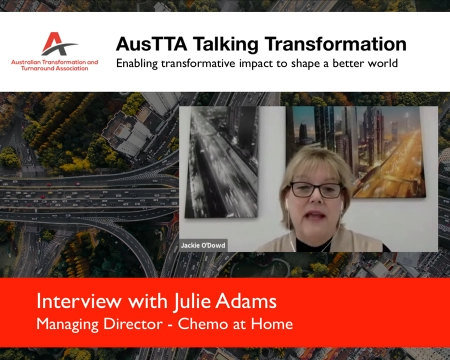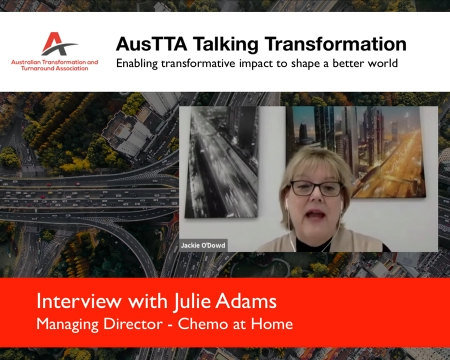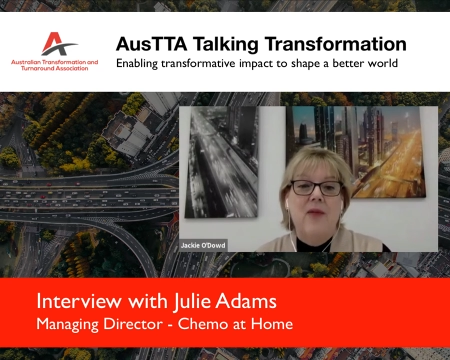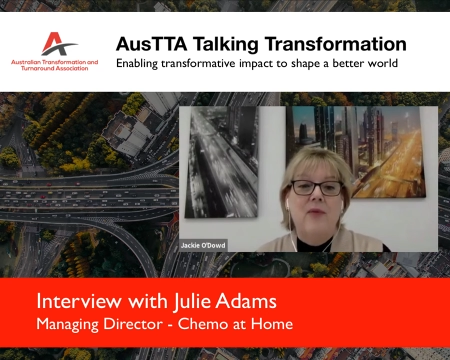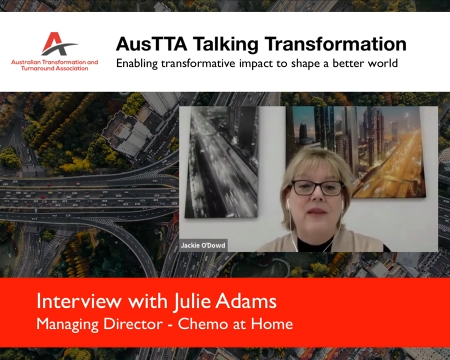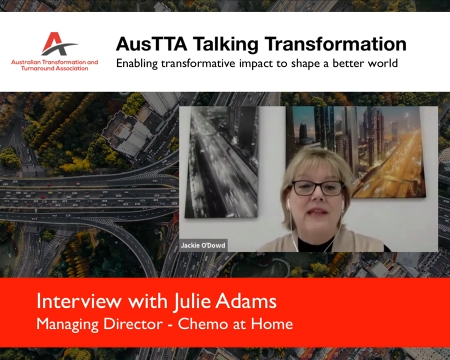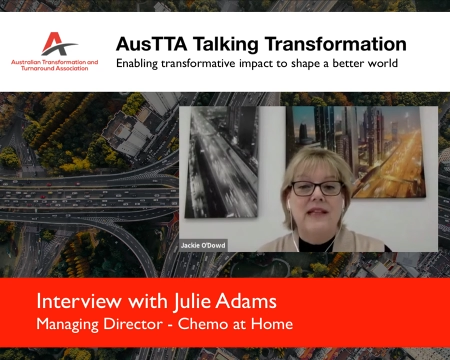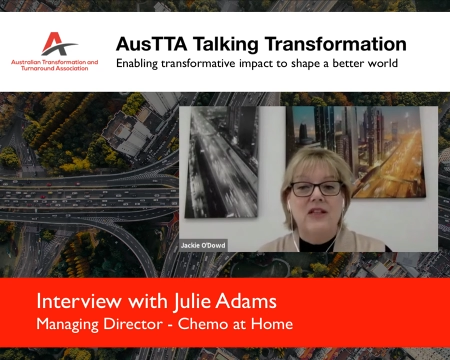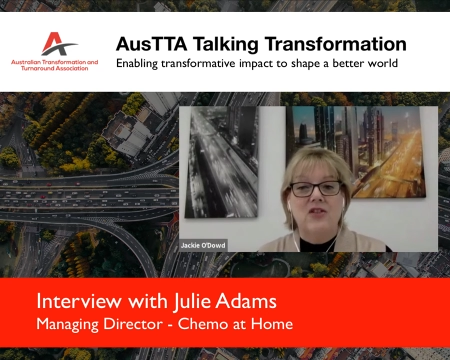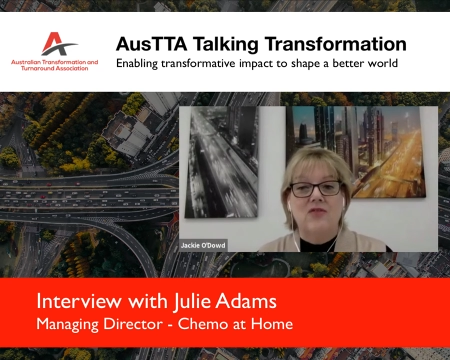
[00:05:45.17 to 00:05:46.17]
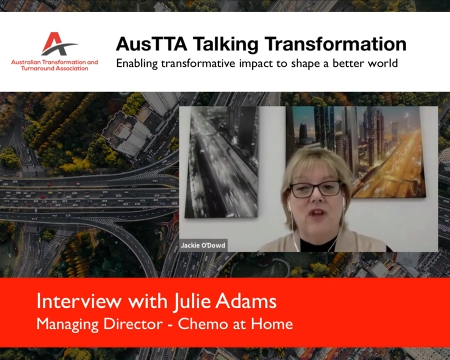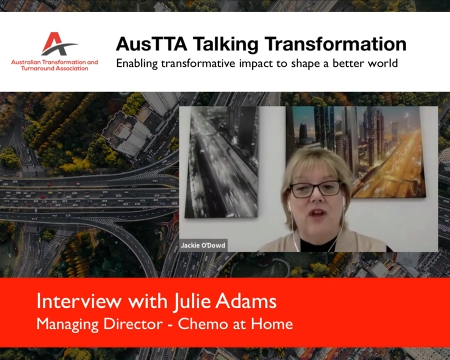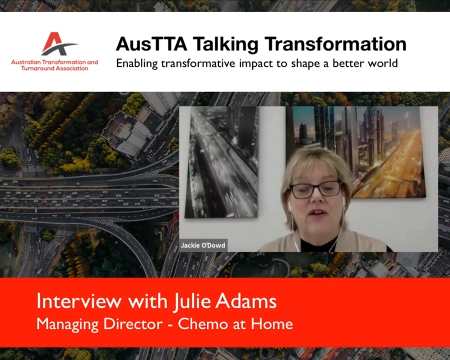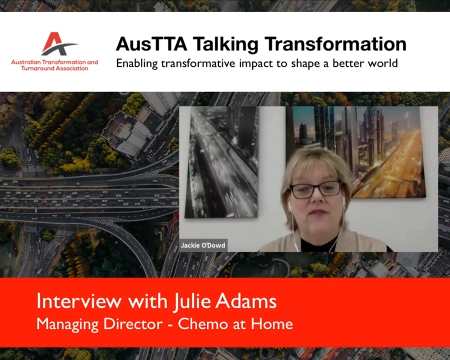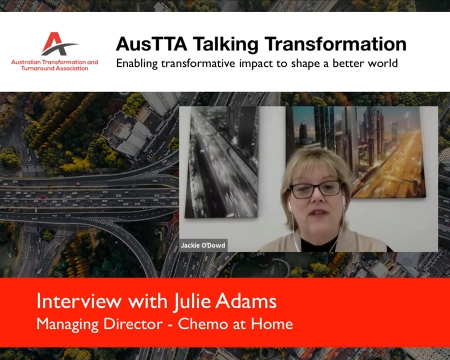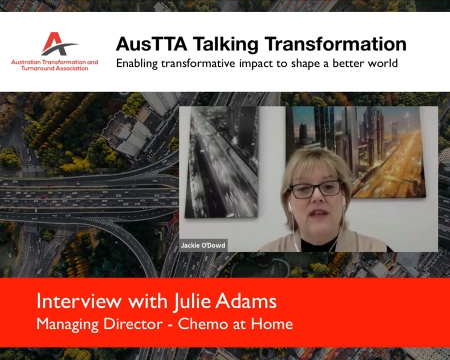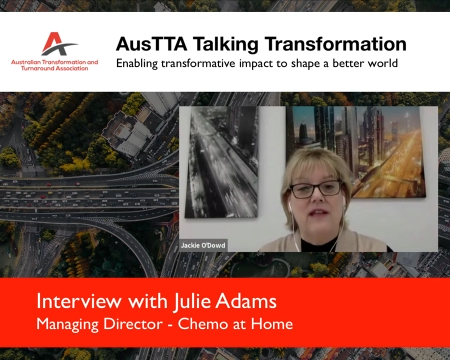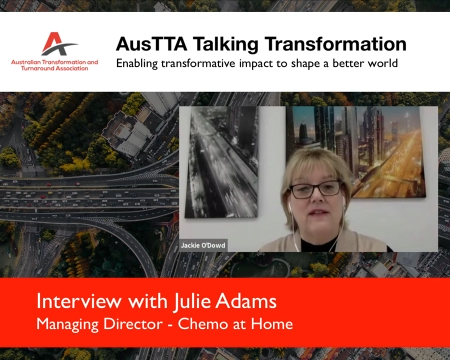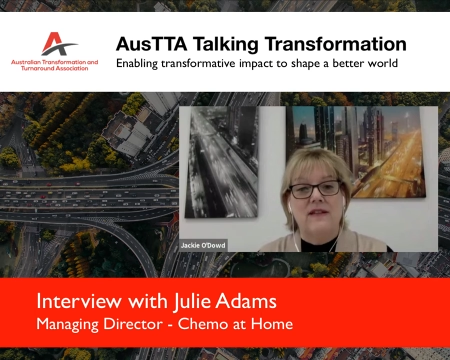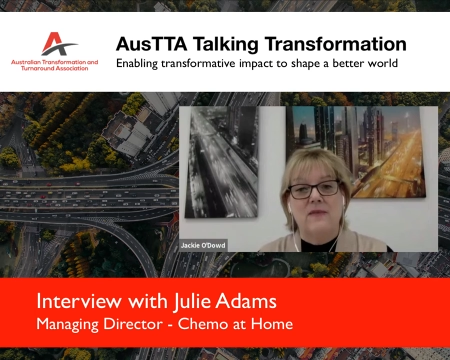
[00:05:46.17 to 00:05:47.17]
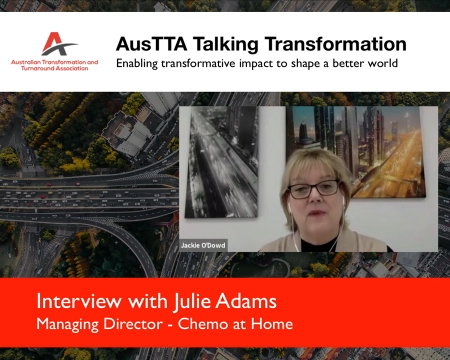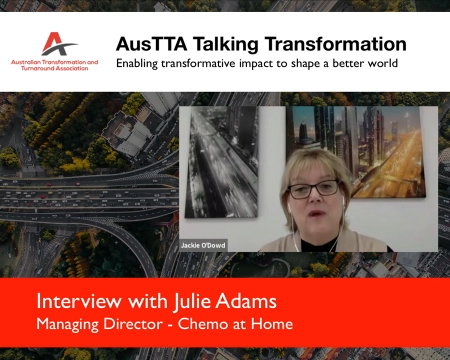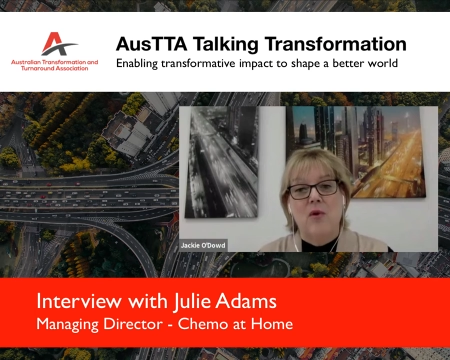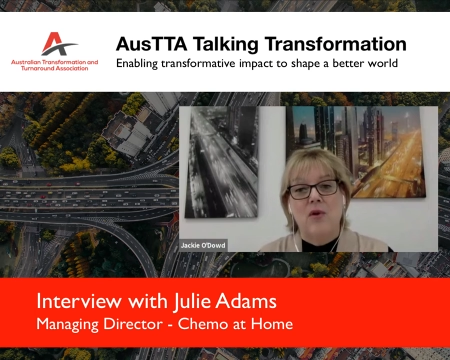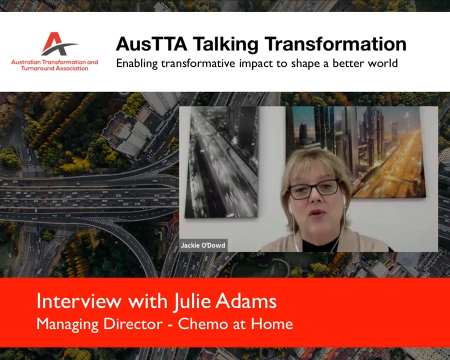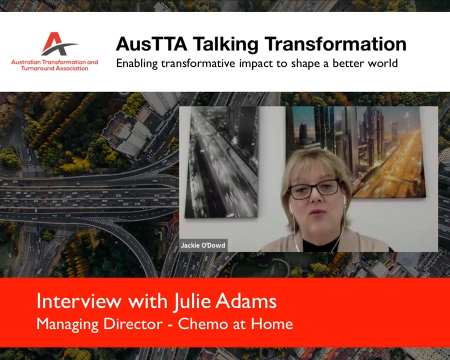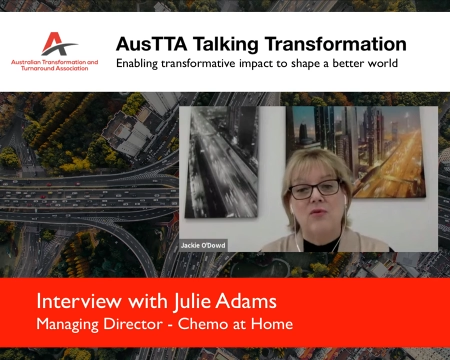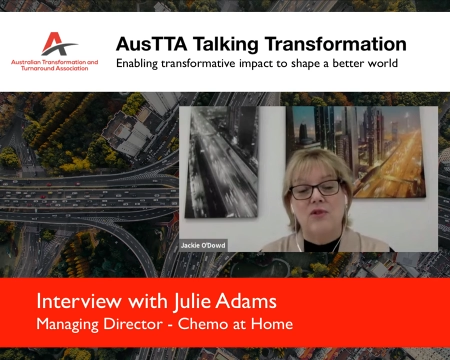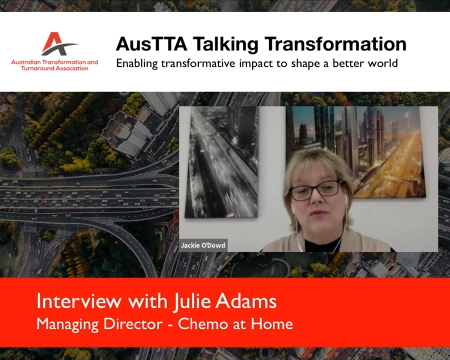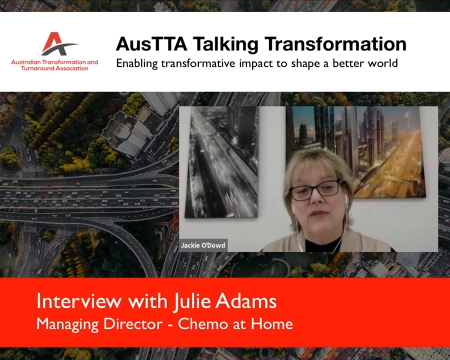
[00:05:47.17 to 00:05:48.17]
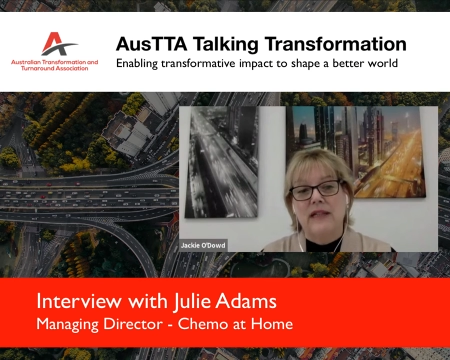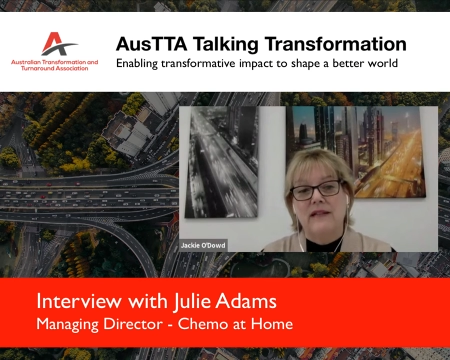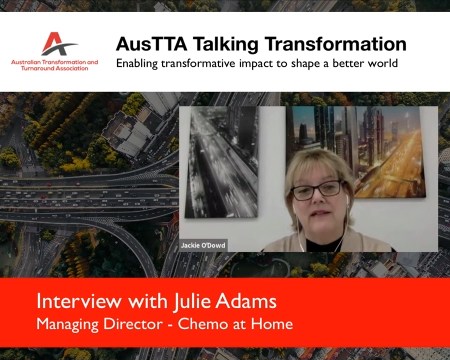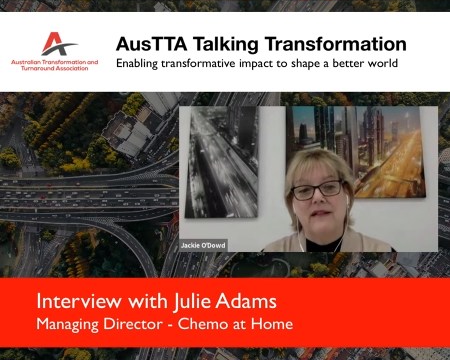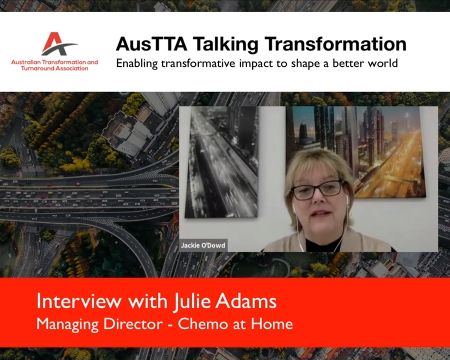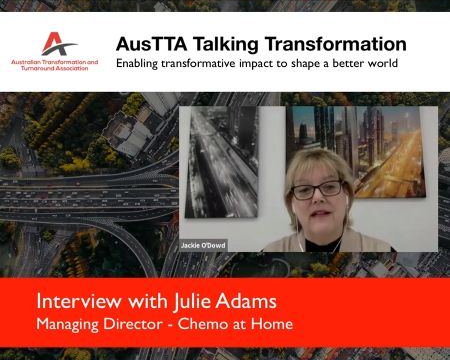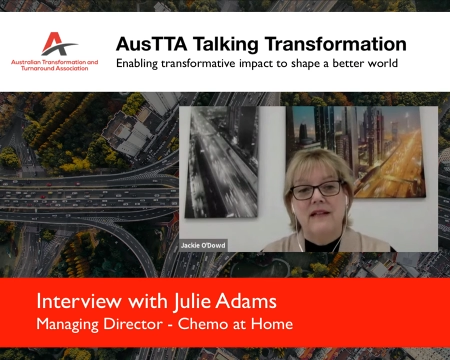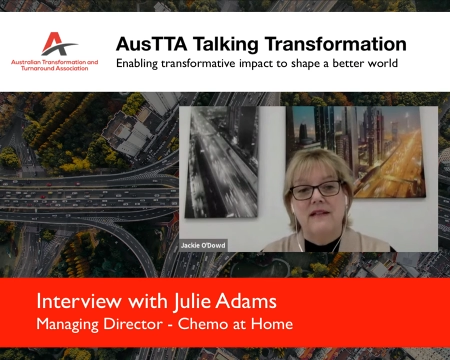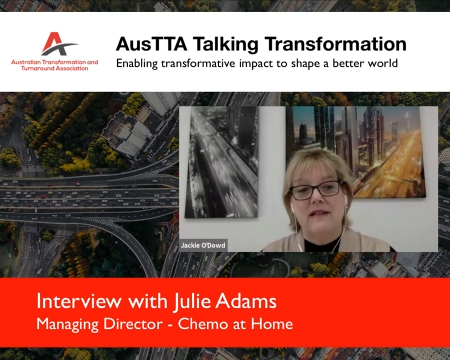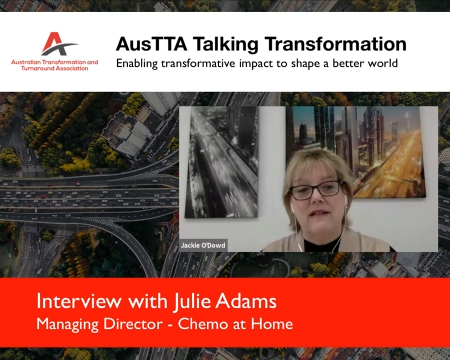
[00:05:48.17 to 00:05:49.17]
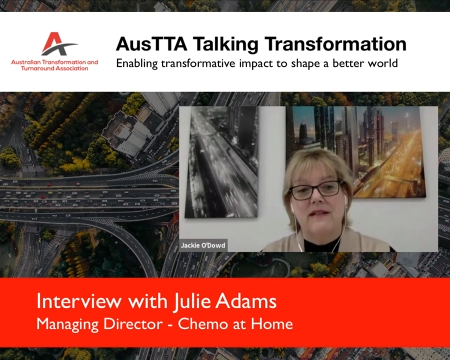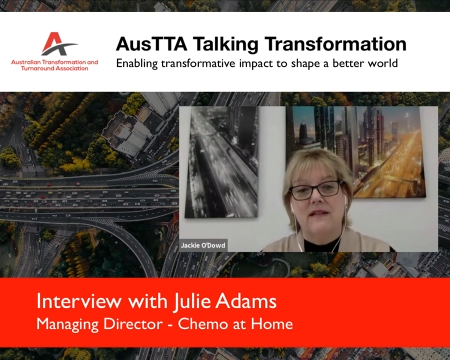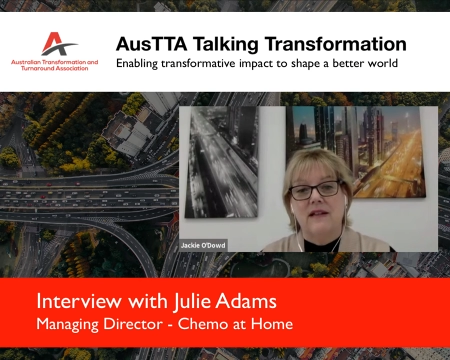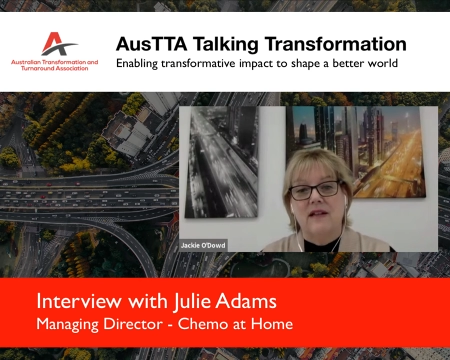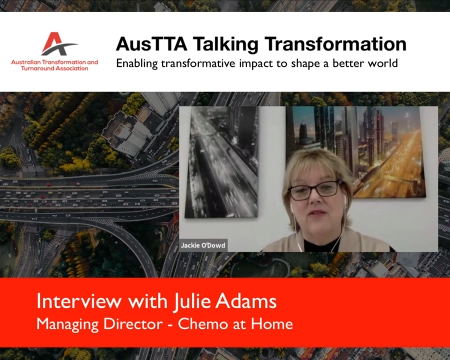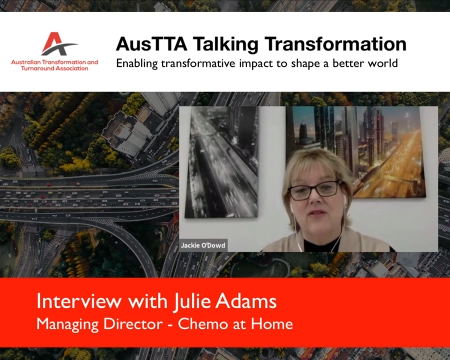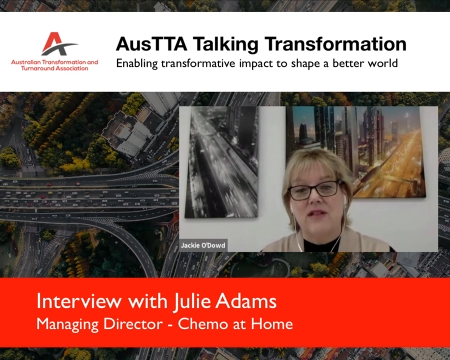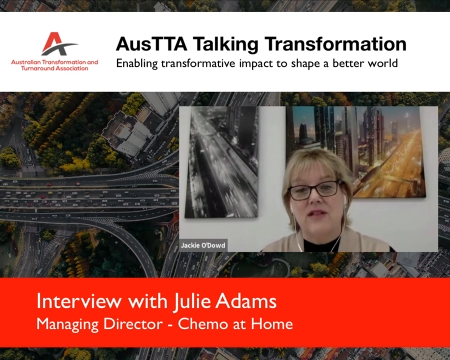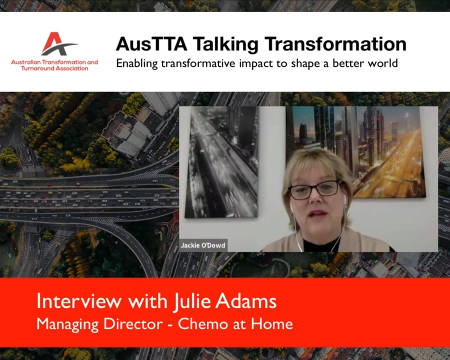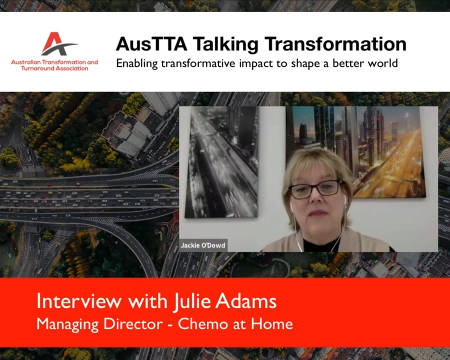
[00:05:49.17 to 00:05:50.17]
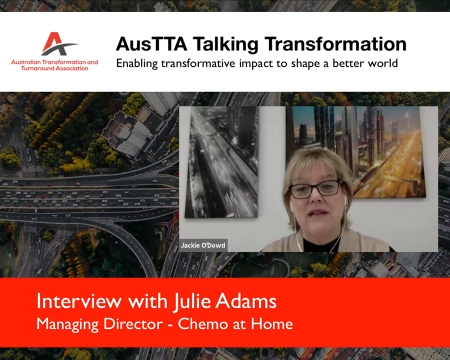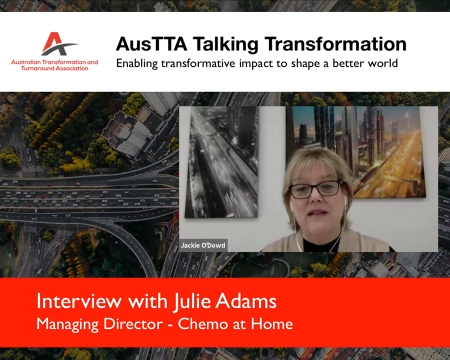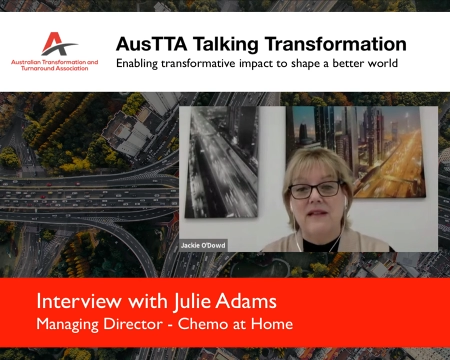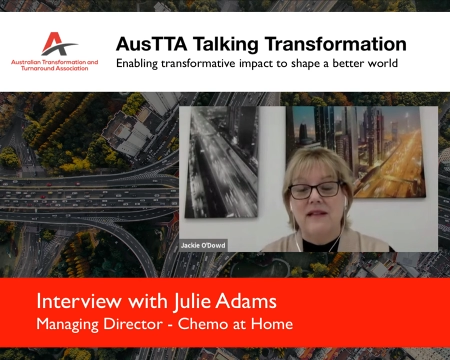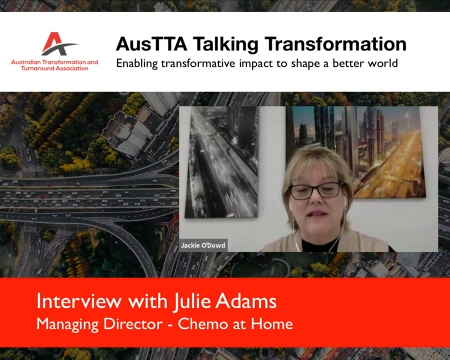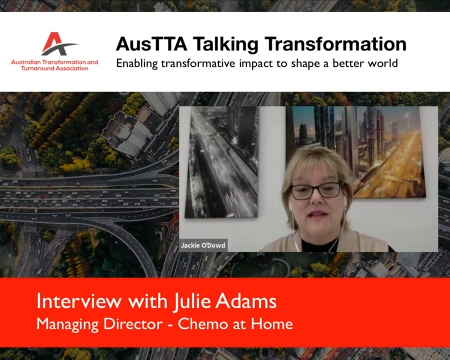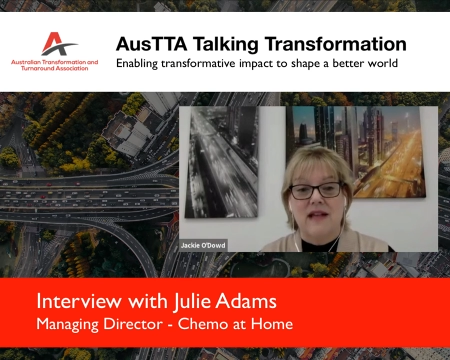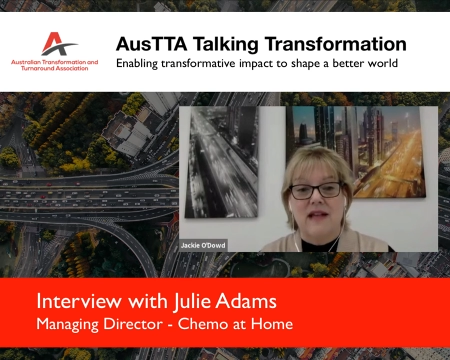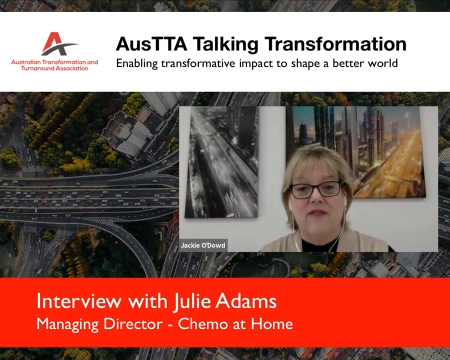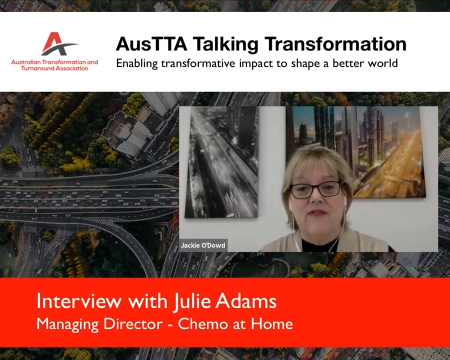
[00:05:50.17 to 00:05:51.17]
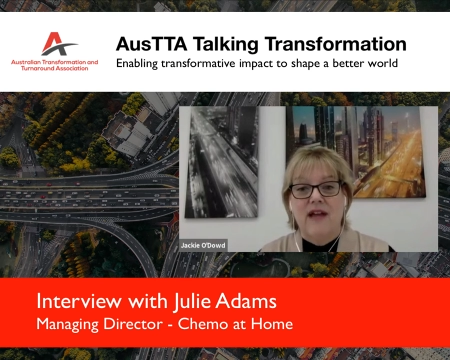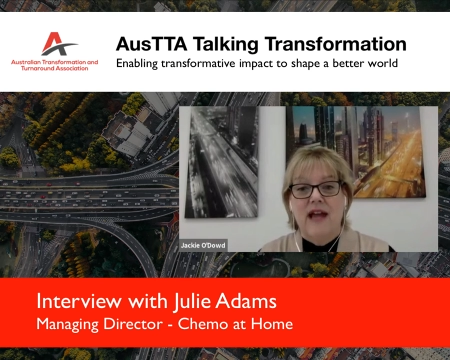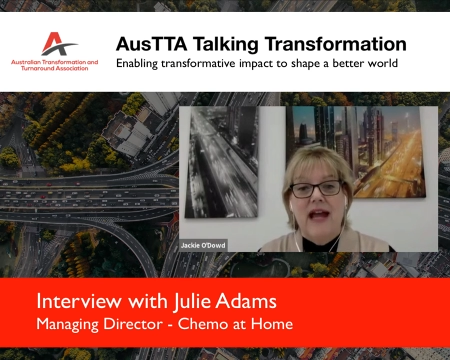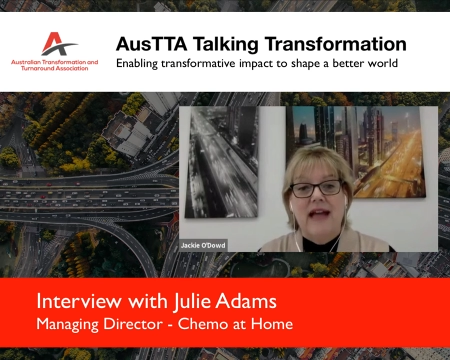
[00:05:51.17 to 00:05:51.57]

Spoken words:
But now with the additional COVID things as well, what you're doing is, just amazing stuff.